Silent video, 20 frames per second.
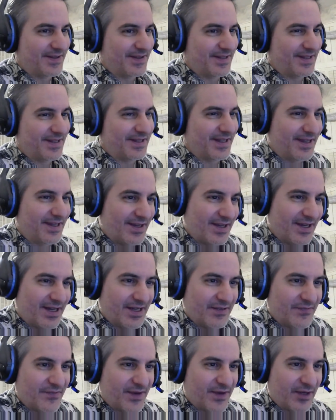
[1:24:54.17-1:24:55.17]
then
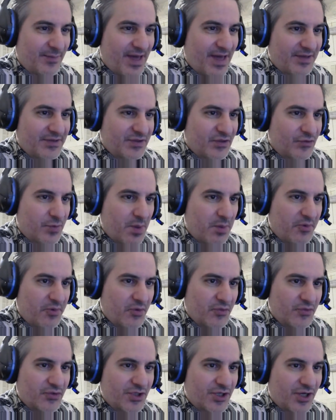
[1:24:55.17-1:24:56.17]
Phantom Axes. Remember
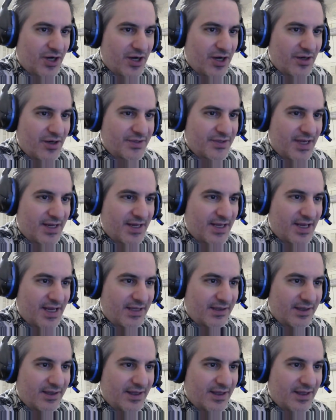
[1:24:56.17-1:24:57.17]
those cars that
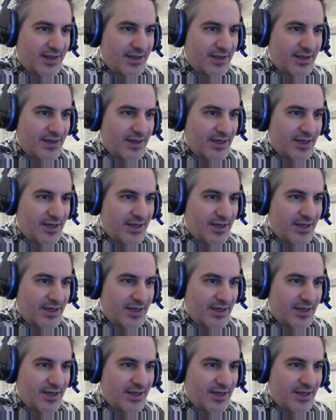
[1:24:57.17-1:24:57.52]
had like